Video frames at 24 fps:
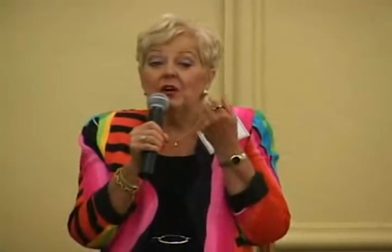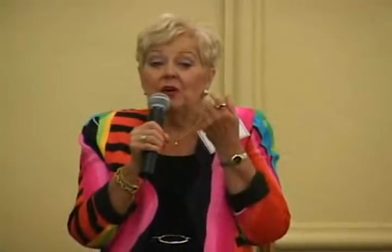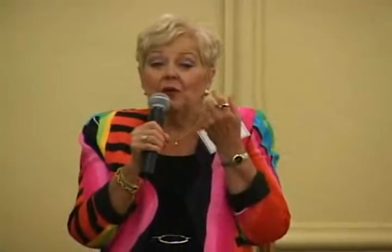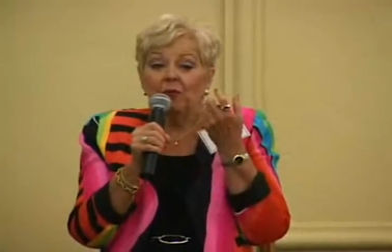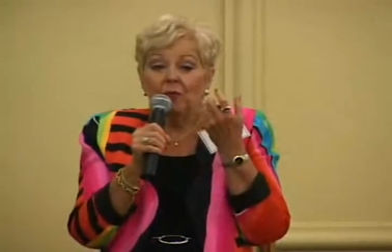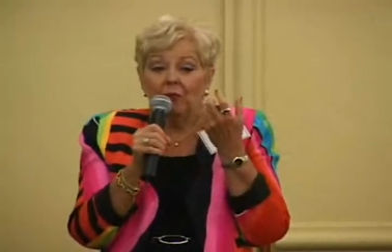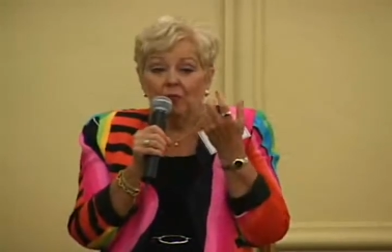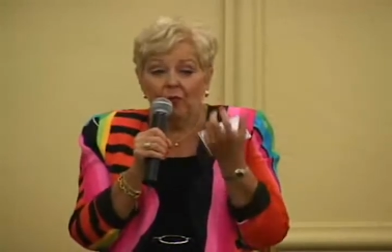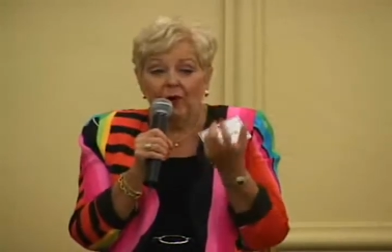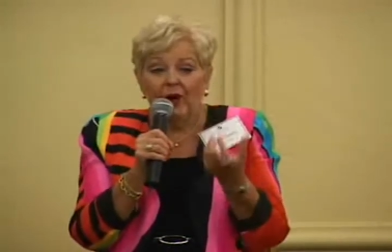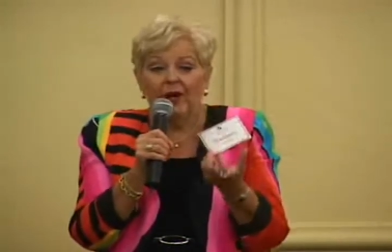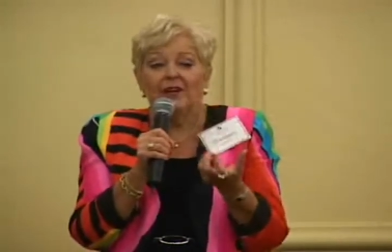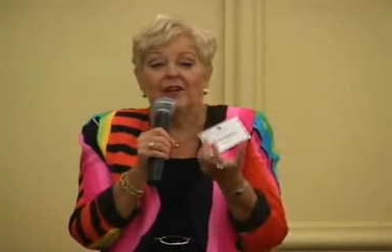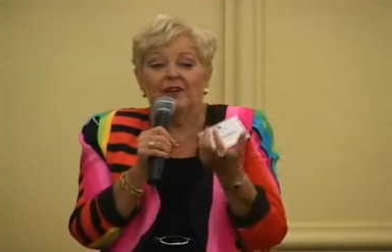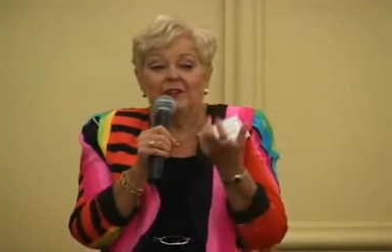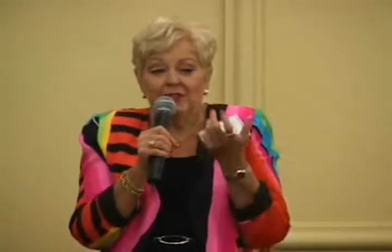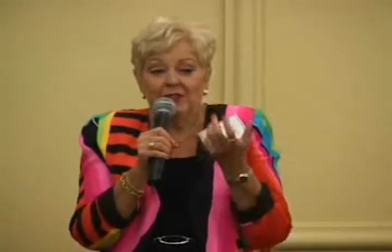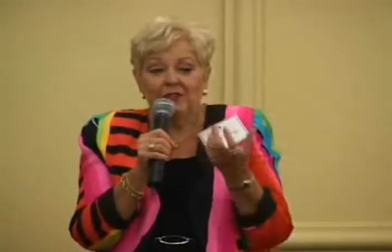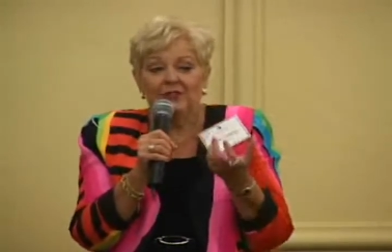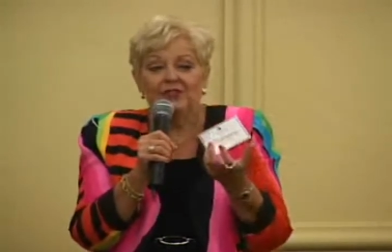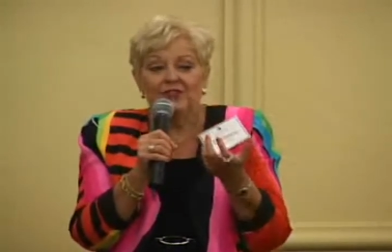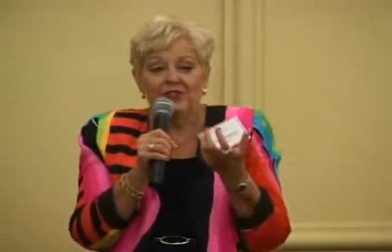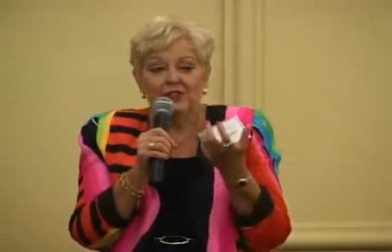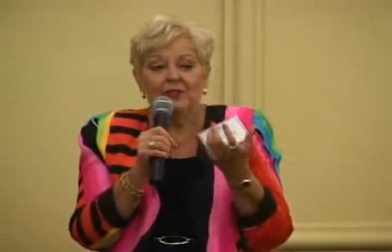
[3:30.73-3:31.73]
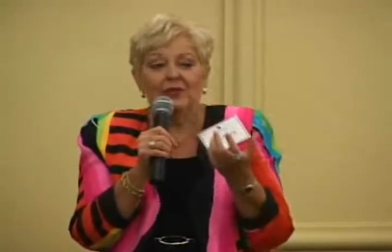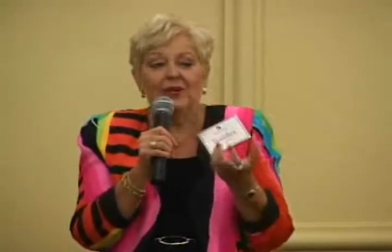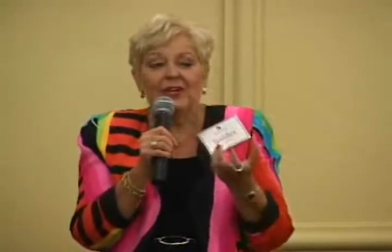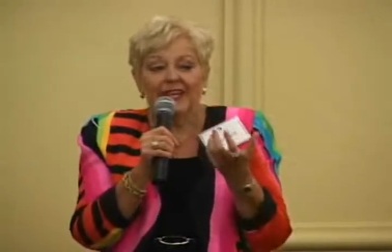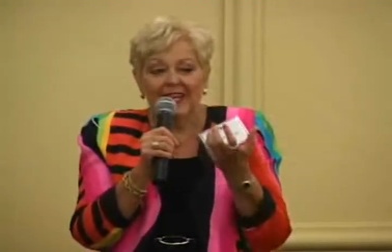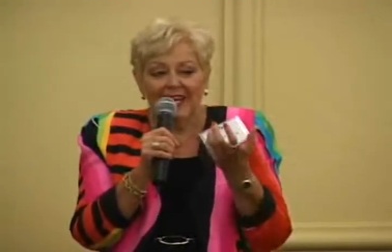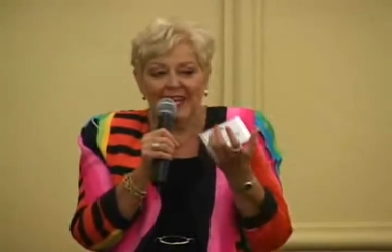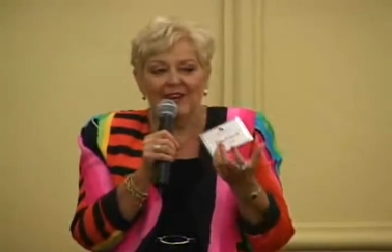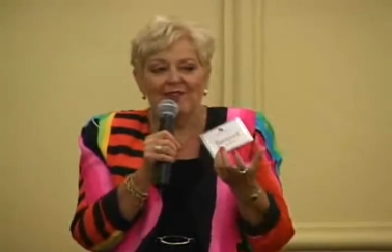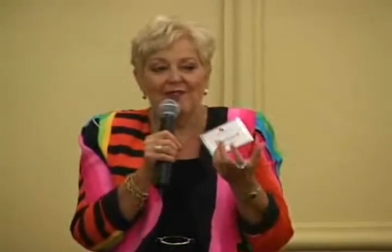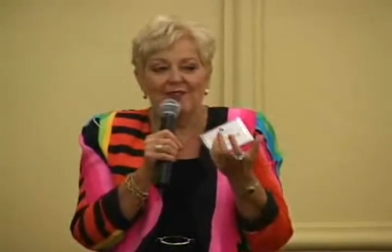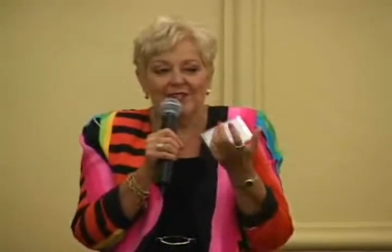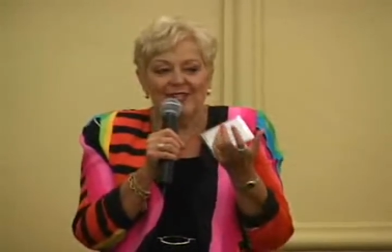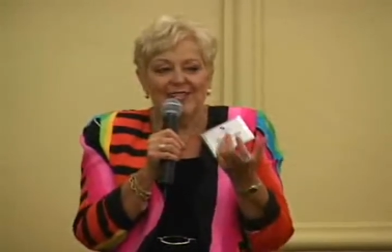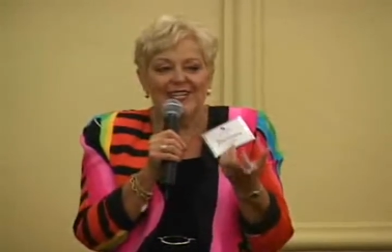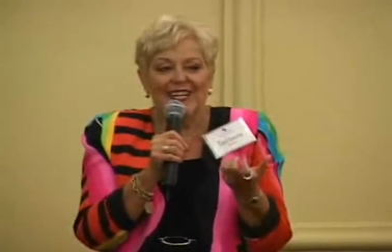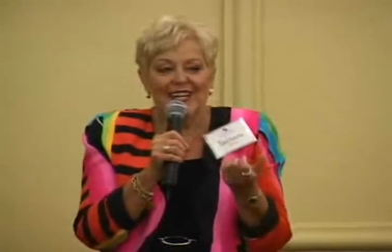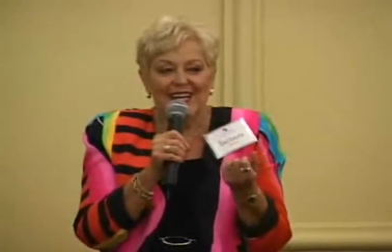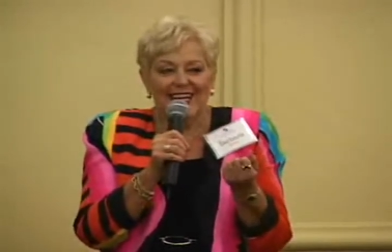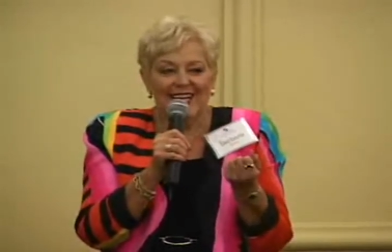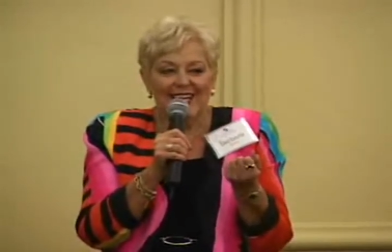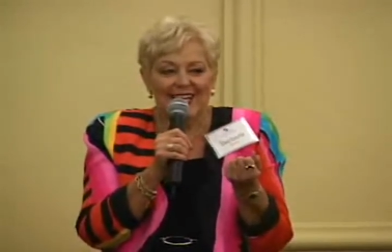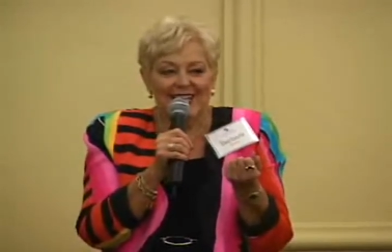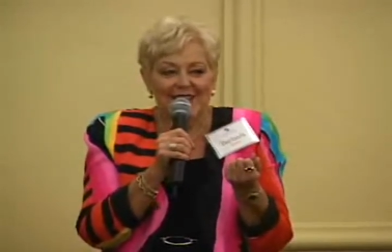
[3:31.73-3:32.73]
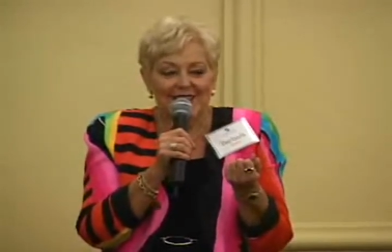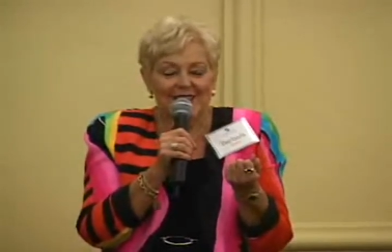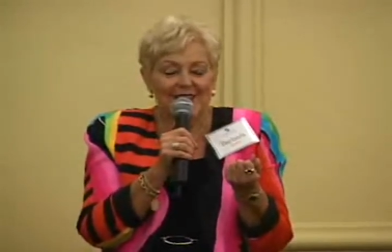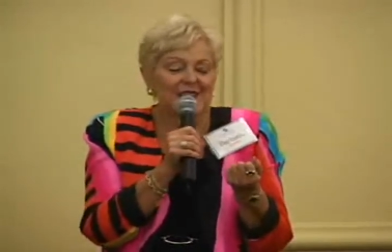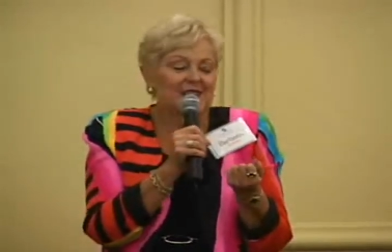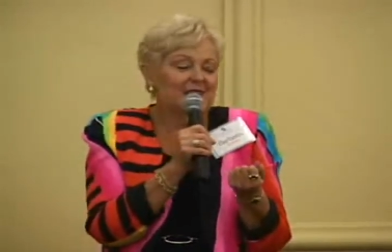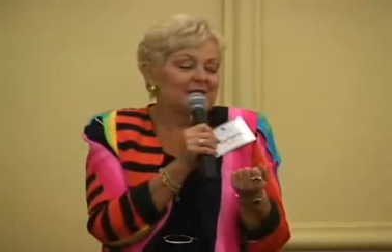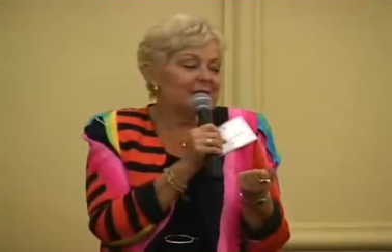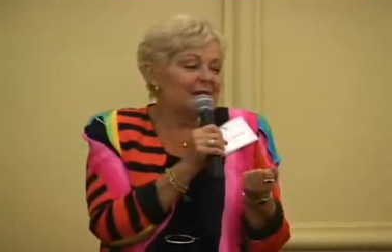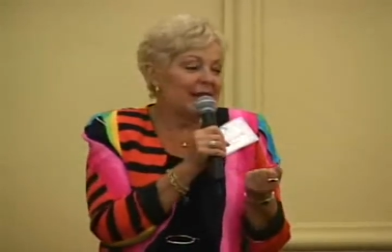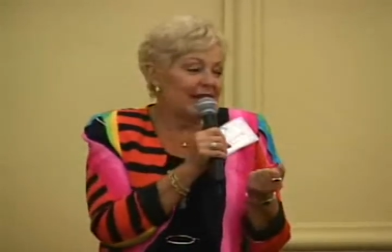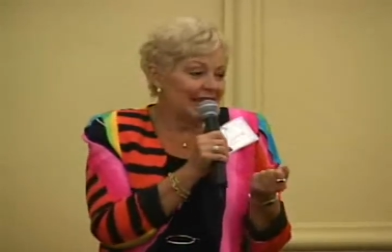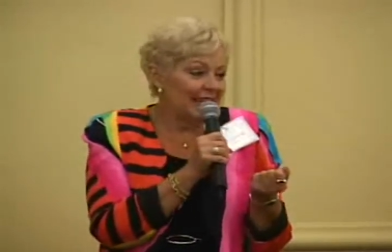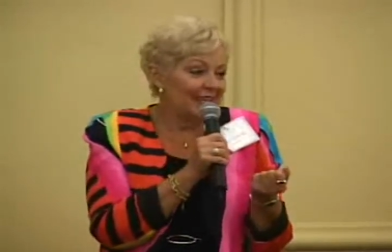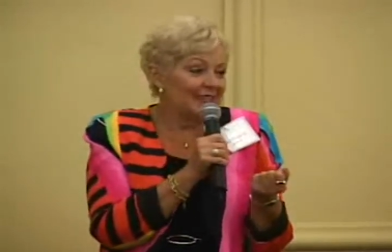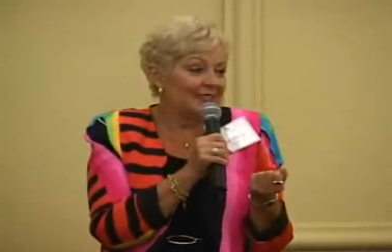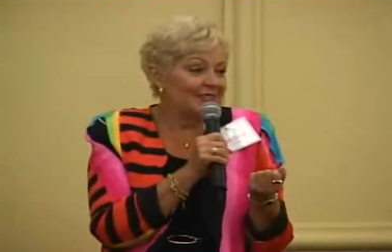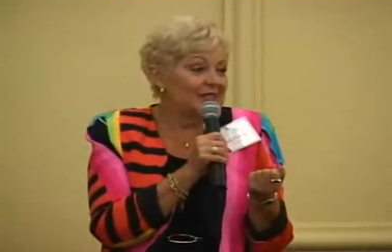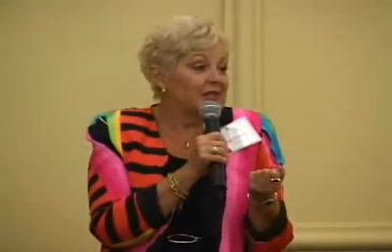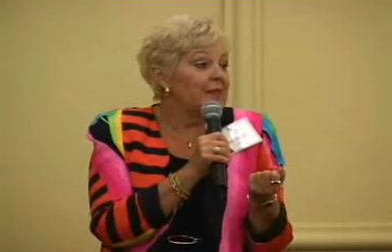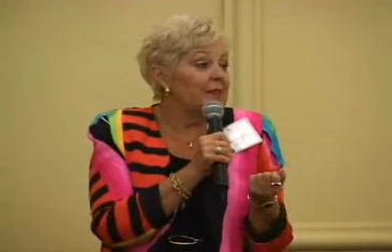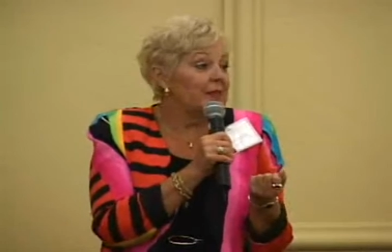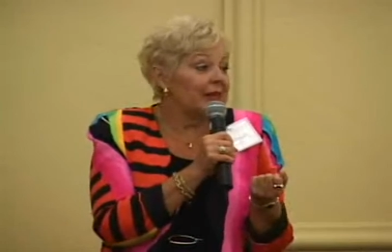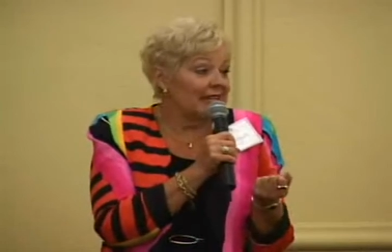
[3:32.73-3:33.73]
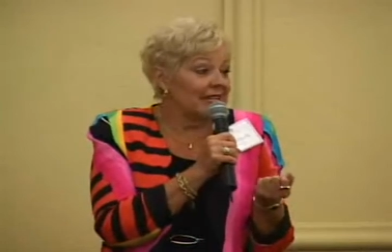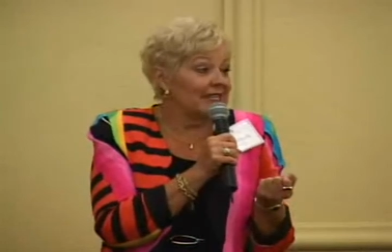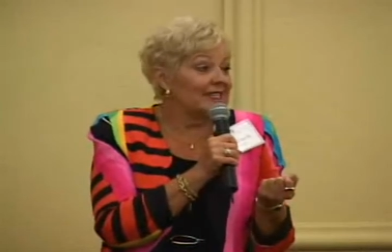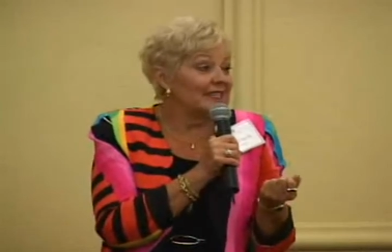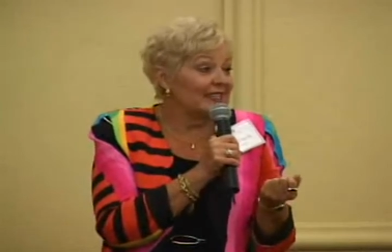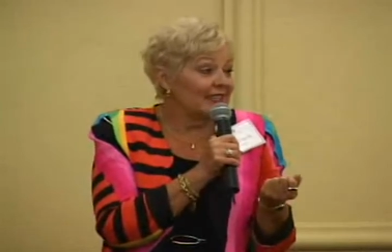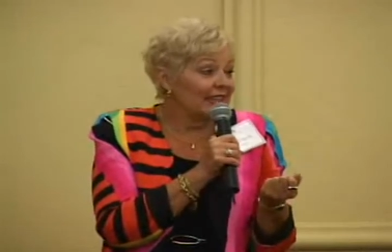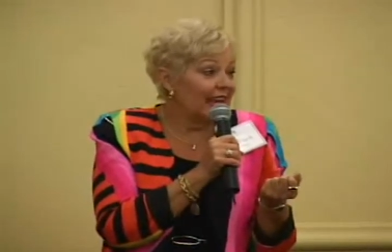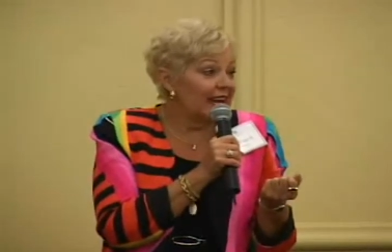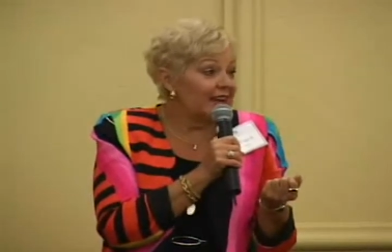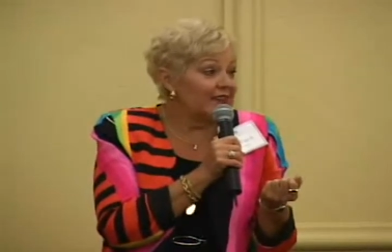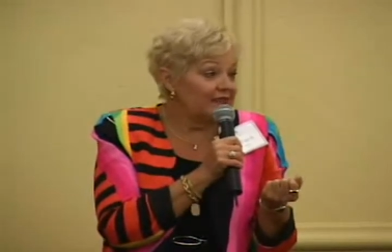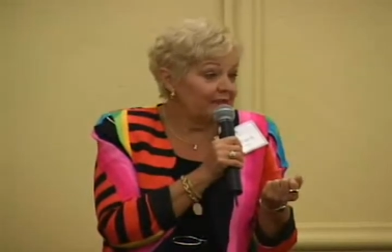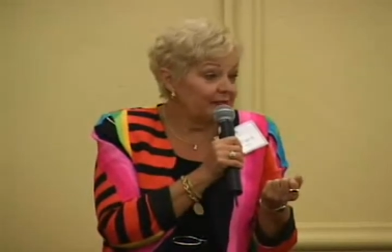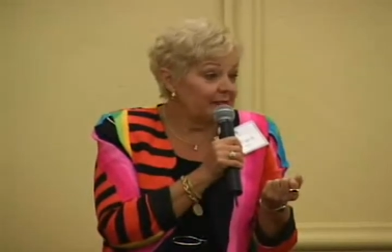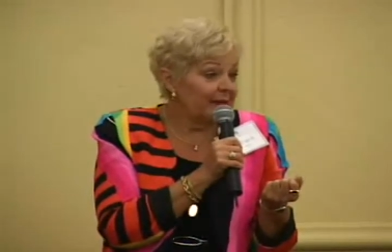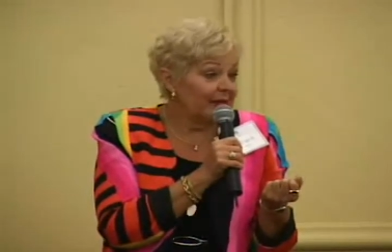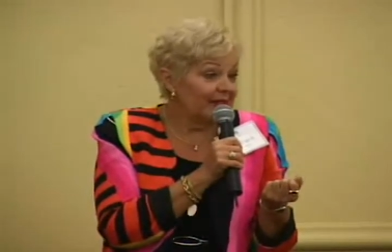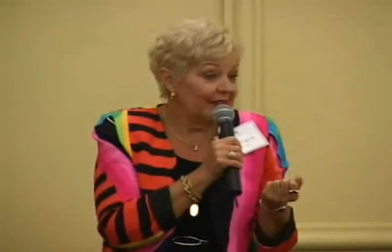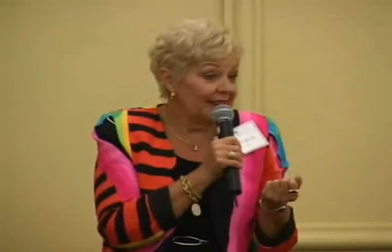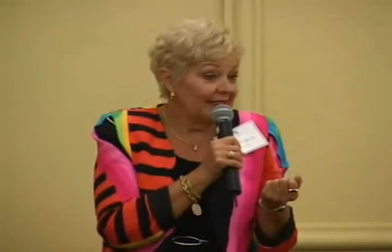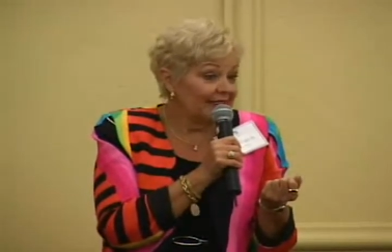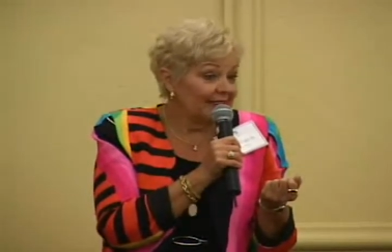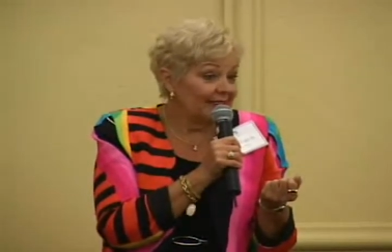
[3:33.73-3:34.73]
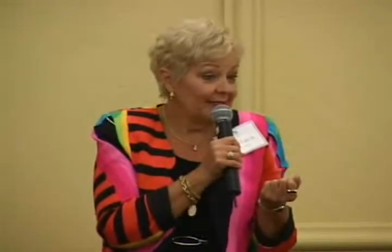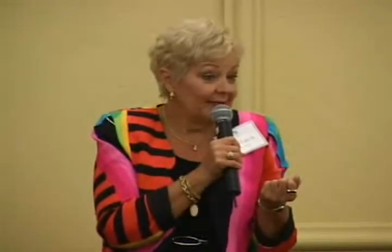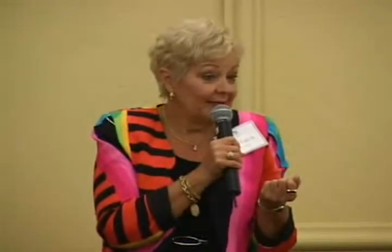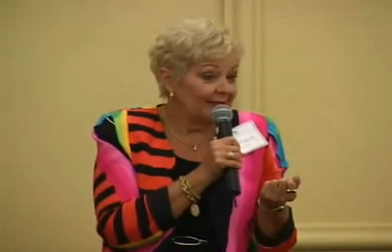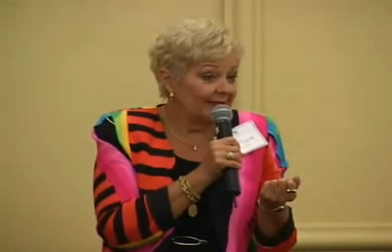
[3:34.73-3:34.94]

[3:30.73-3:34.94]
what are you doing every day that's making somebody's life better?